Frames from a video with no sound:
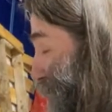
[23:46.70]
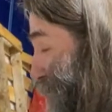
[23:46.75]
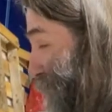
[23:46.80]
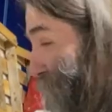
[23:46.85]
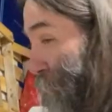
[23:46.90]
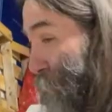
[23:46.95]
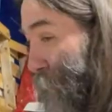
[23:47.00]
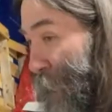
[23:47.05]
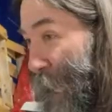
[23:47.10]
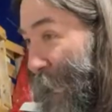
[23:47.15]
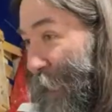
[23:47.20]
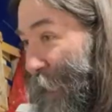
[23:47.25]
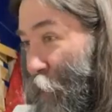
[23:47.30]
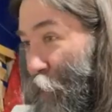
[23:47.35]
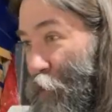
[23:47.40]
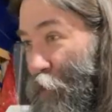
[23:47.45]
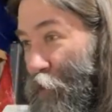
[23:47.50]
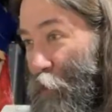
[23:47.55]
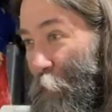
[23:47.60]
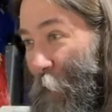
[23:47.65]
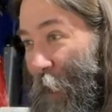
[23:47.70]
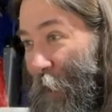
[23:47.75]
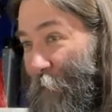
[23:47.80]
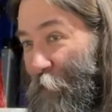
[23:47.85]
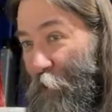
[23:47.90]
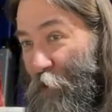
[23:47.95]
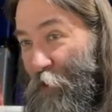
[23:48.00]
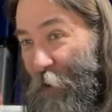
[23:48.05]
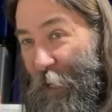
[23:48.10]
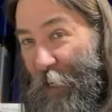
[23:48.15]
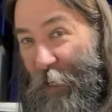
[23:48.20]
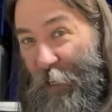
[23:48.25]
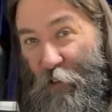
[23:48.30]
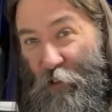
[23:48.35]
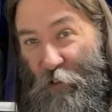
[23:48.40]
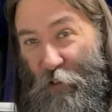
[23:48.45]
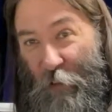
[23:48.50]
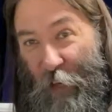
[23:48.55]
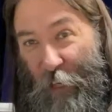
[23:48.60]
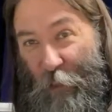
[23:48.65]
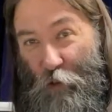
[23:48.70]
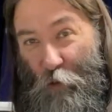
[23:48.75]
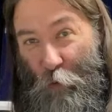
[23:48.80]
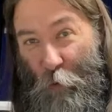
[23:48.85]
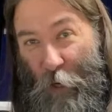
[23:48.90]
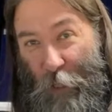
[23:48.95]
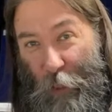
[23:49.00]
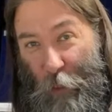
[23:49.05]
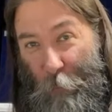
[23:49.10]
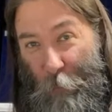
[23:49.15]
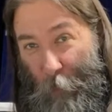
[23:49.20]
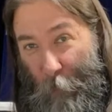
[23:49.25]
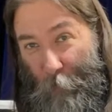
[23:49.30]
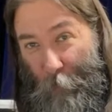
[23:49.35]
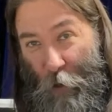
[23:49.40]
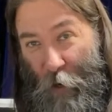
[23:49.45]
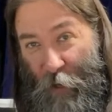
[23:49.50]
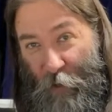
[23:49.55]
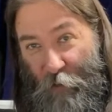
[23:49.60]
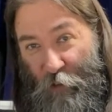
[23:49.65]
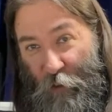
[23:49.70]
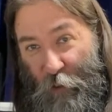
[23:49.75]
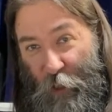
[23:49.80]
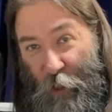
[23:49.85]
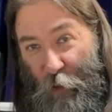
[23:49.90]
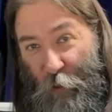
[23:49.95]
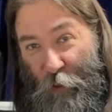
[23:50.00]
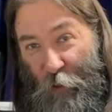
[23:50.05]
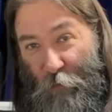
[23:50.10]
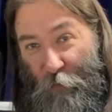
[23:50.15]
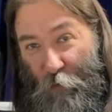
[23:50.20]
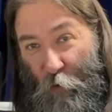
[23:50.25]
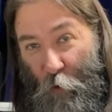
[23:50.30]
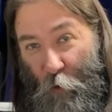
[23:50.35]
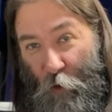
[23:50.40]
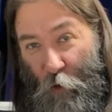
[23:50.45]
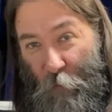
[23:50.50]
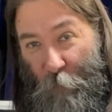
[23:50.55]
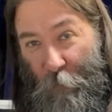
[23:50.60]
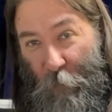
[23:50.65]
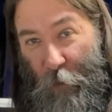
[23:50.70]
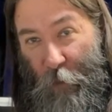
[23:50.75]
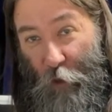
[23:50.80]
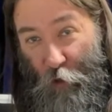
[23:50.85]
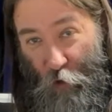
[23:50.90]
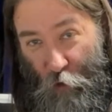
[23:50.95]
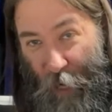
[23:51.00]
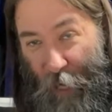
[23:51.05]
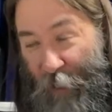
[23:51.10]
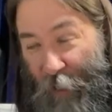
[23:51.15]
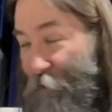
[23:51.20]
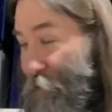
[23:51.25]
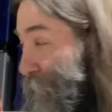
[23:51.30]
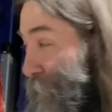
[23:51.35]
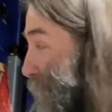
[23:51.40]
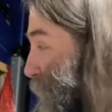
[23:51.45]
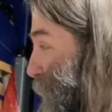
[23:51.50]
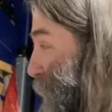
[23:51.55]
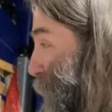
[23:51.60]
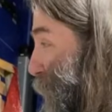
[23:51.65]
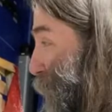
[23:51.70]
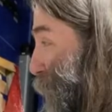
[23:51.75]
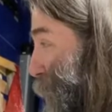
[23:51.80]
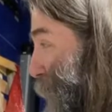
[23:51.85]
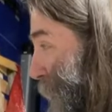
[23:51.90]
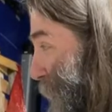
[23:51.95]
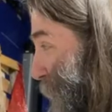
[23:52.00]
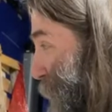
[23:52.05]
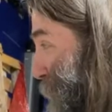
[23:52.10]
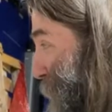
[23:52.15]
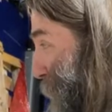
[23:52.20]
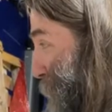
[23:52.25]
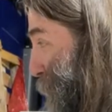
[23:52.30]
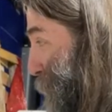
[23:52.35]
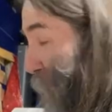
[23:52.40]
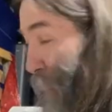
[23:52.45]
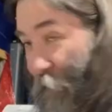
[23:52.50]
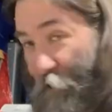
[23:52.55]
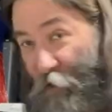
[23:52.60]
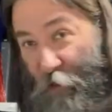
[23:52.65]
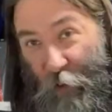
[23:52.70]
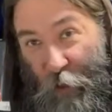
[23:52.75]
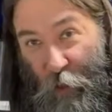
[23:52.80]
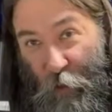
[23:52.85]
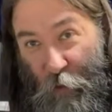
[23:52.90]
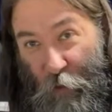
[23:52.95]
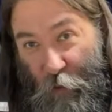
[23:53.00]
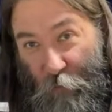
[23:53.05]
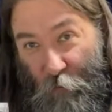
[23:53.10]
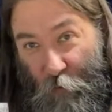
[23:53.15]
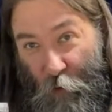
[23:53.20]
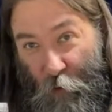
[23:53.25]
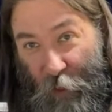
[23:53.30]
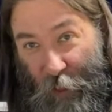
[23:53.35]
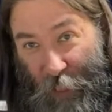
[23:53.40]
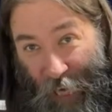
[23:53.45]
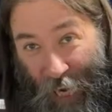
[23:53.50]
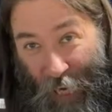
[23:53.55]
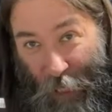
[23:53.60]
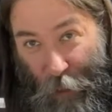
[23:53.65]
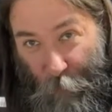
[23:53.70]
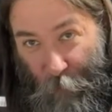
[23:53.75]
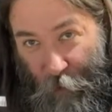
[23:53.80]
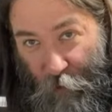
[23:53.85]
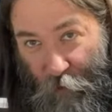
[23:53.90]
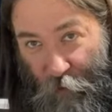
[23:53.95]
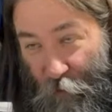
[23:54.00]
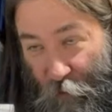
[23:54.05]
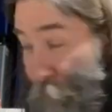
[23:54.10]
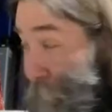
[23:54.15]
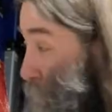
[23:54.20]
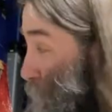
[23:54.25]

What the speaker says: So I don't travel to any states where I can be prosecuted for, correct, where I can be prosecuted for cannabis.